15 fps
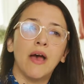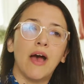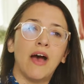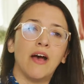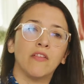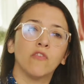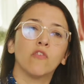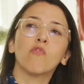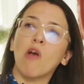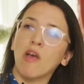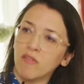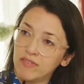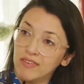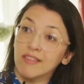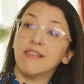and
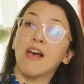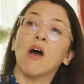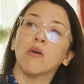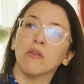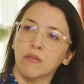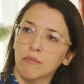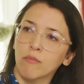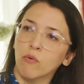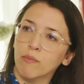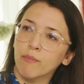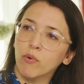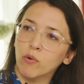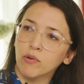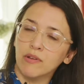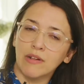drives it down, more
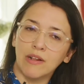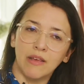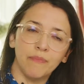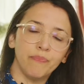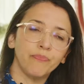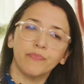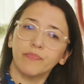importantly.